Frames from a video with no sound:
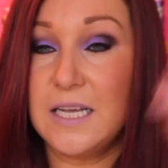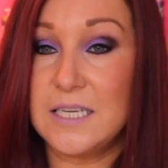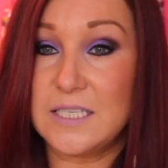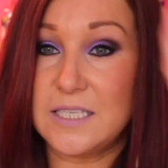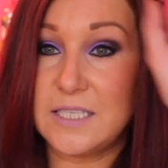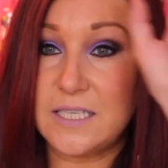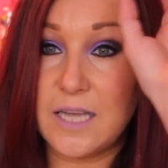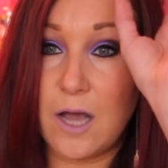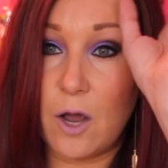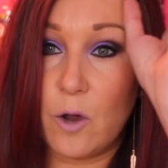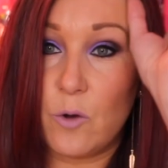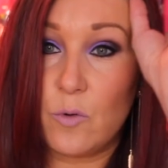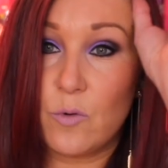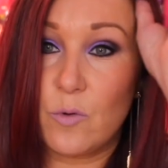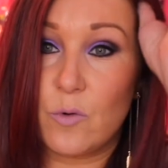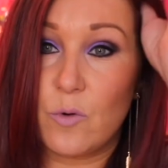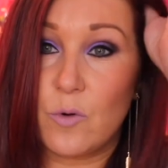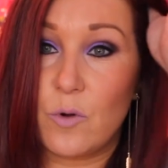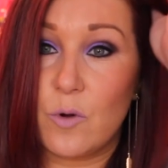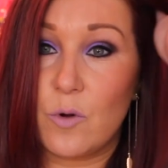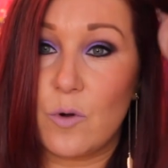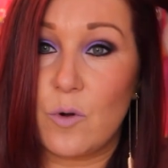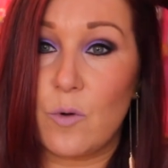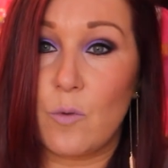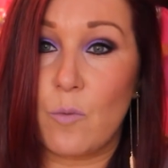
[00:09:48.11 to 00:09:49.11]
So
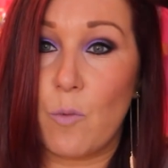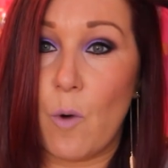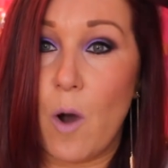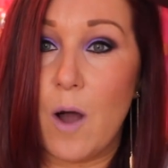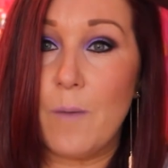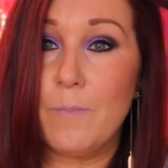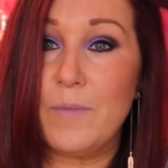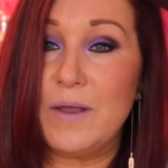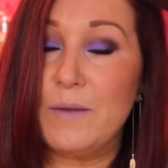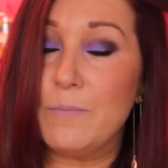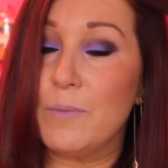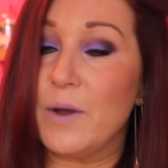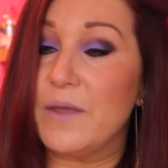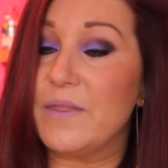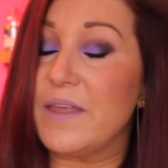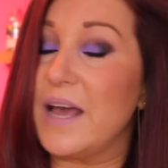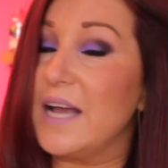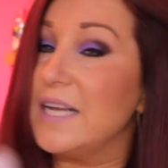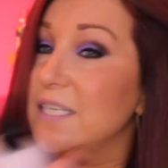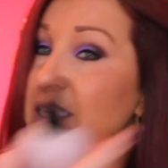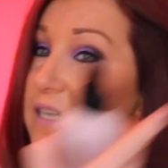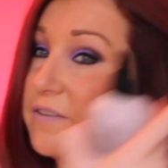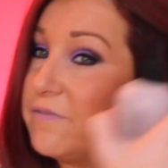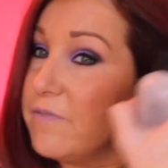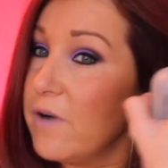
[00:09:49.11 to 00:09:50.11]
what I mean by
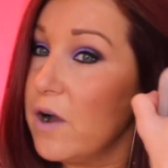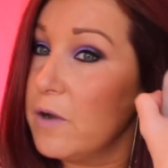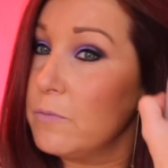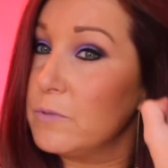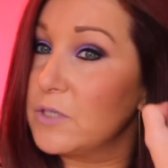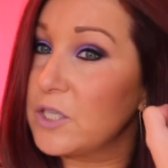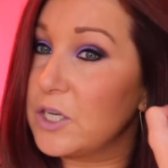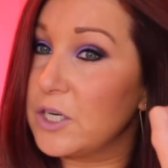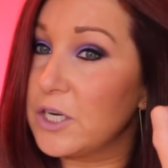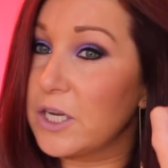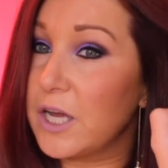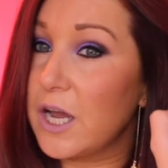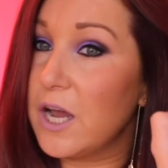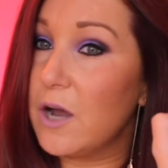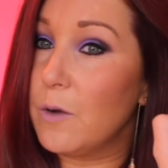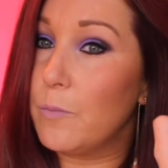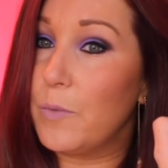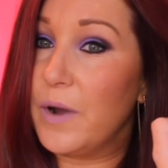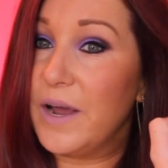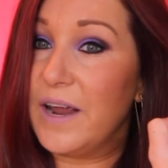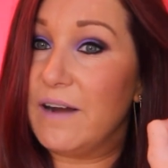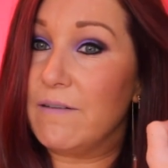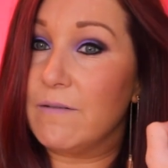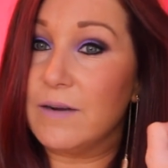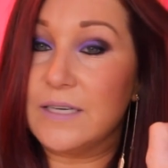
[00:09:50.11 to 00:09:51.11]
that is if I was going to curl
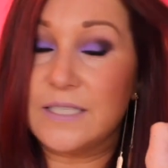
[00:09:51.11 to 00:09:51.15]
my hair,